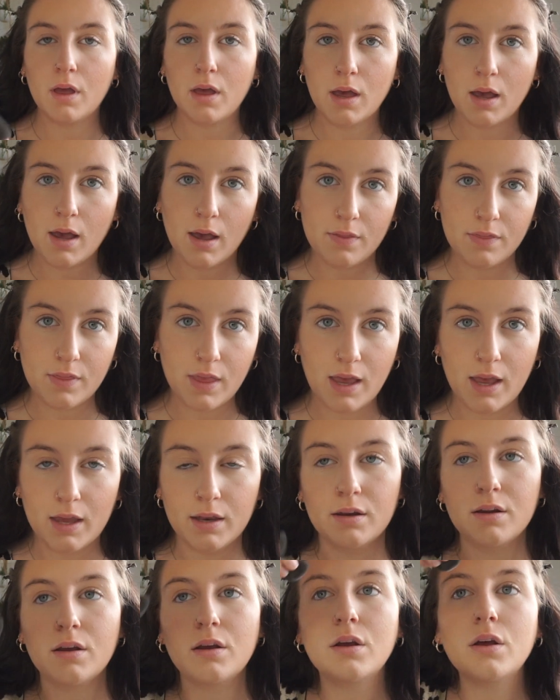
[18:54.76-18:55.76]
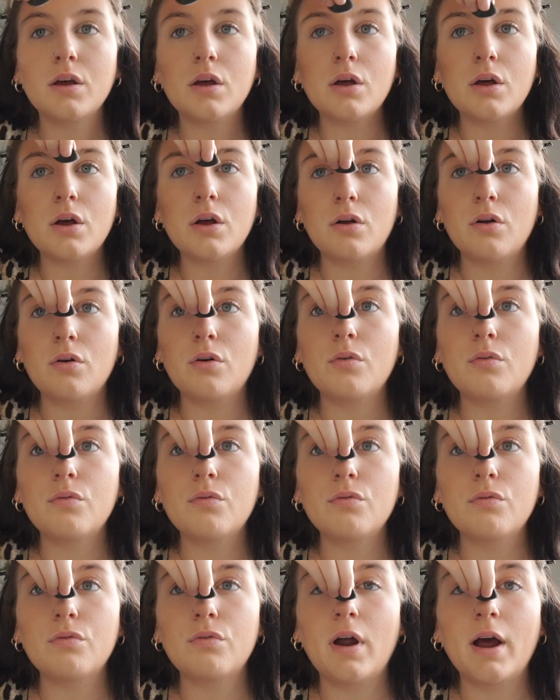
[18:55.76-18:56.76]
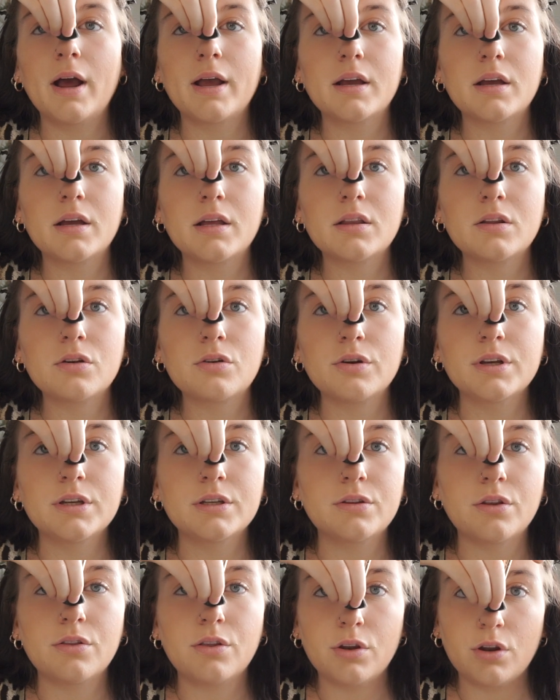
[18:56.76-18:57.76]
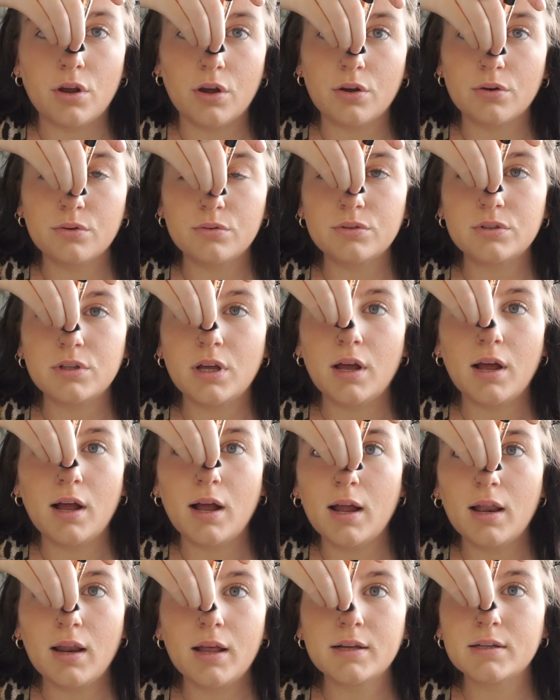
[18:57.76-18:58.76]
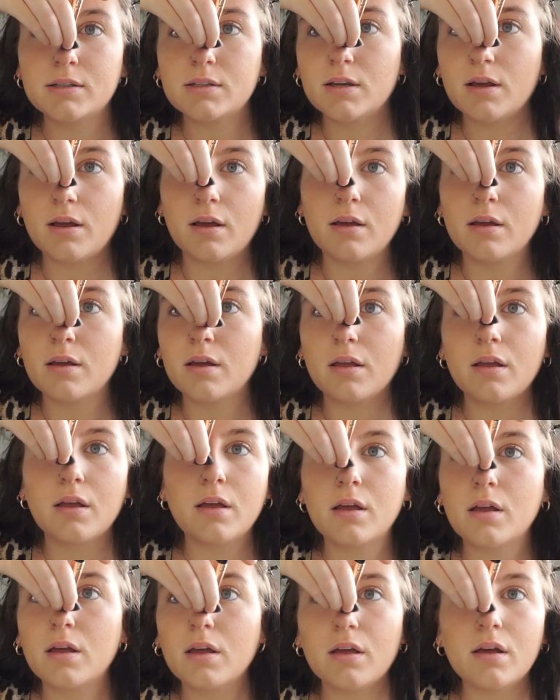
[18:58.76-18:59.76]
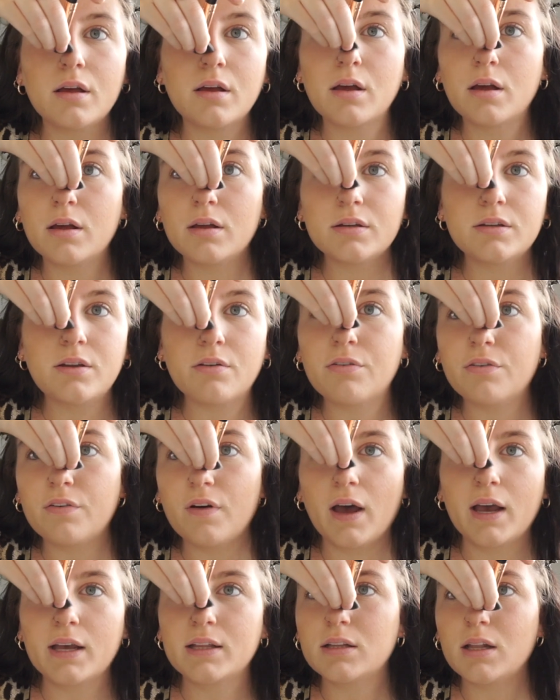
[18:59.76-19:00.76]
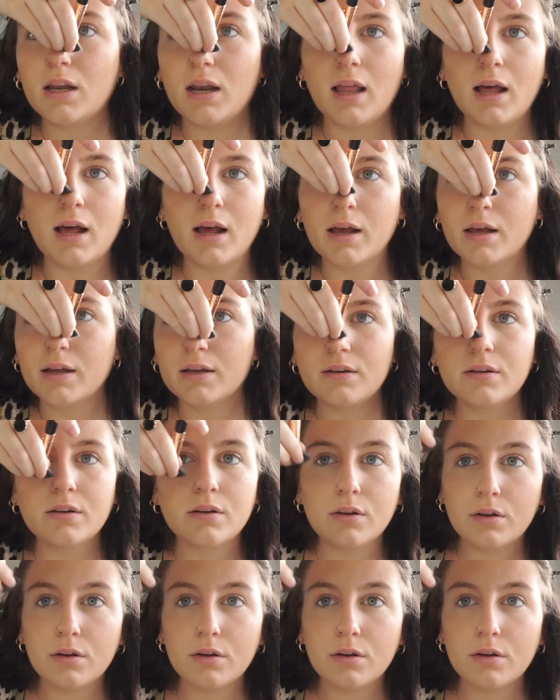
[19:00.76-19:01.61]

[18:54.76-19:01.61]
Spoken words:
And then right in the crease of the nose, I like to define the line.